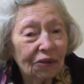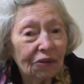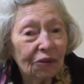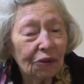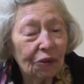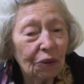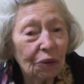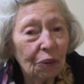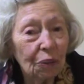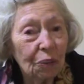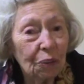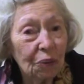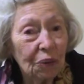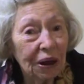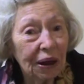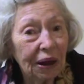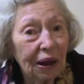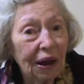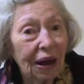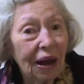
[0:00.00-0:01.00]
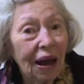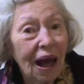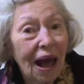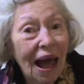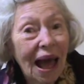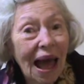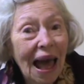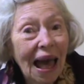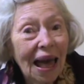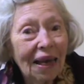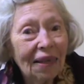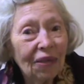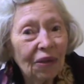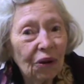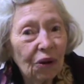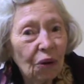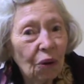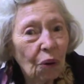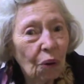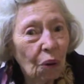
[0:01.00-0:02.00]
to bring the
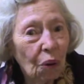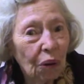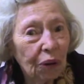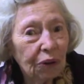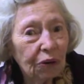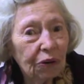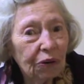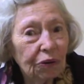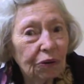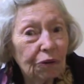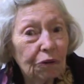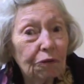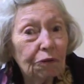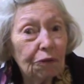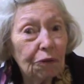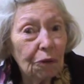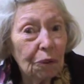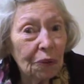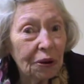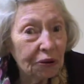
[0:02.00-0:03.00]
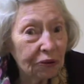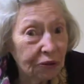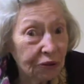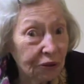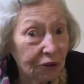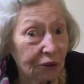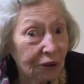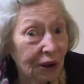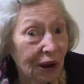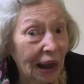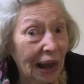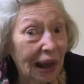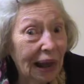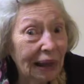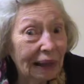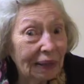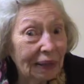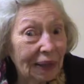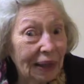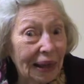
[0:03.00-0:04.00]
corn to fruition.
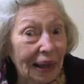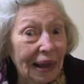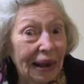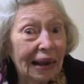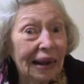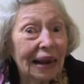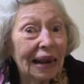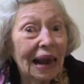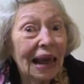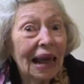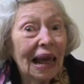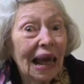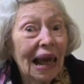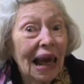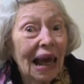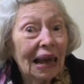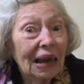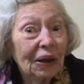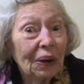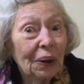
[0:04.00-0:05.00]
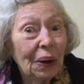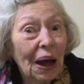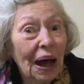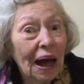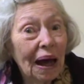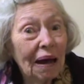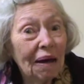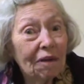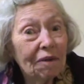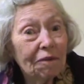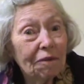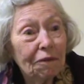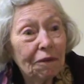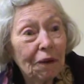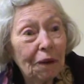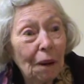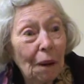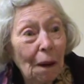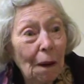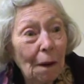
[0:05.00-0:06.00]
And then you have
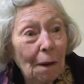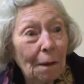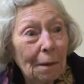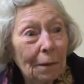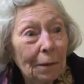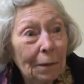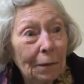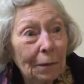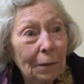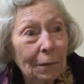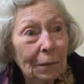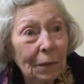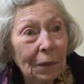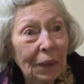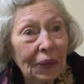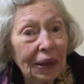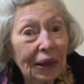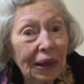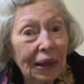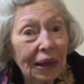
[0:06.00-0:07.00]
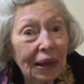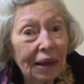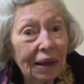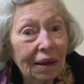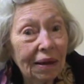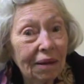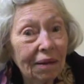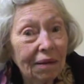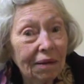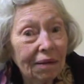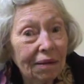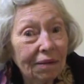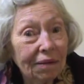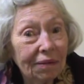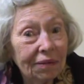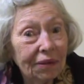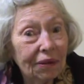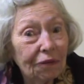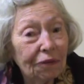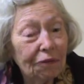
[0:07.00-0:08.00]
the
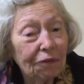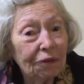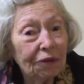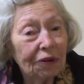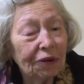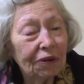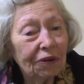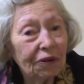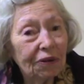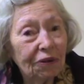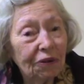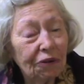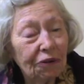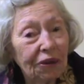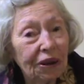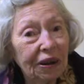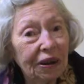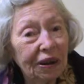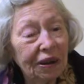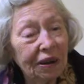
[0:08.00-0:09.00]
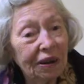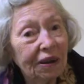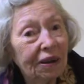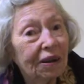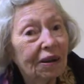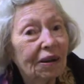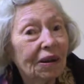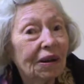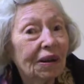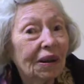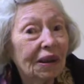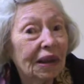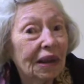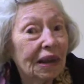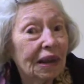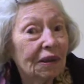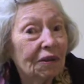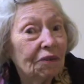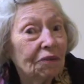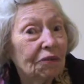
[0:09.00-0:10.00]
different green
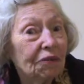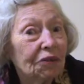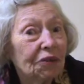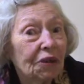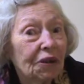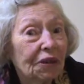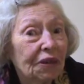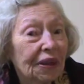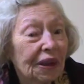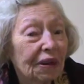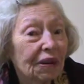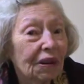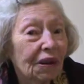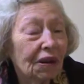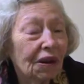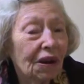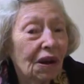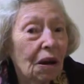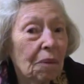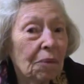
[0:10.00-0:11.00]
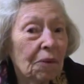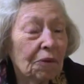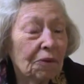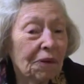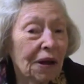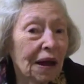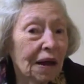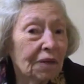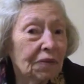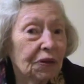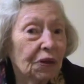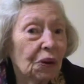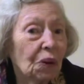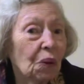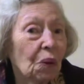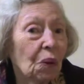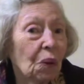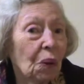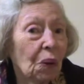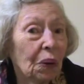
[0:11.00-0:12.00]
leaves that come around the
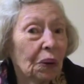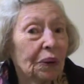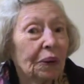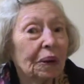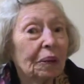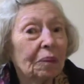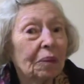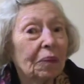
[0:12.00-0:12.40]
corn,